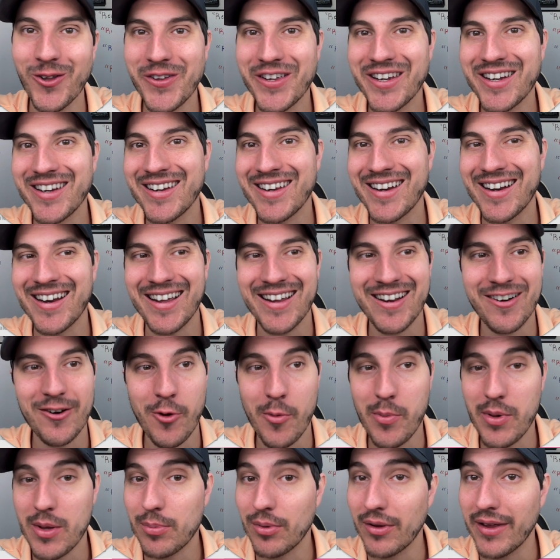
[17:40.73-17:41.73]
And I know
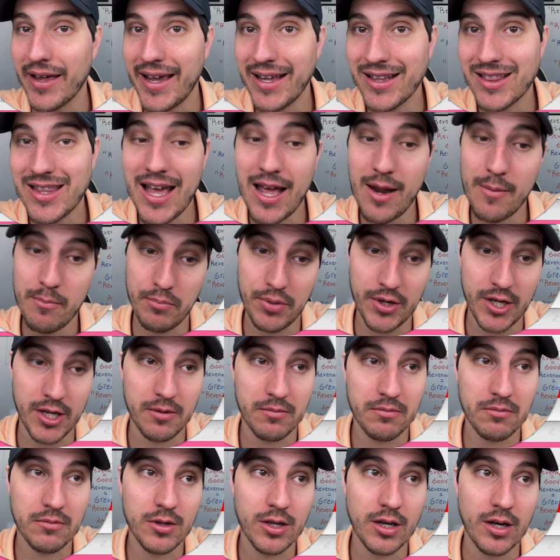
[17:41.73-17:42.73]
people hate that,
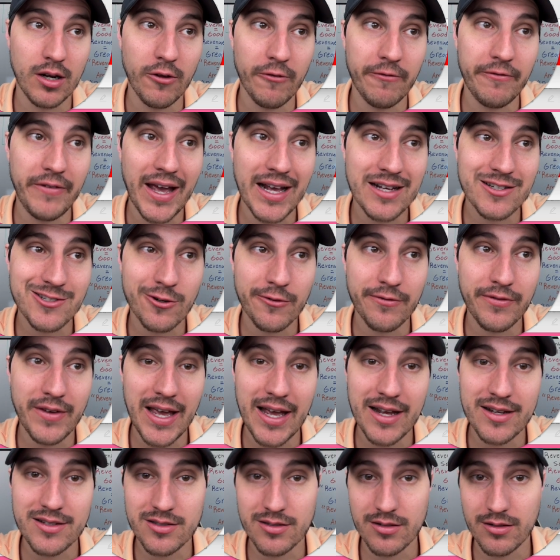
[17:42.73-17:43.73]
but you know, facts are facts.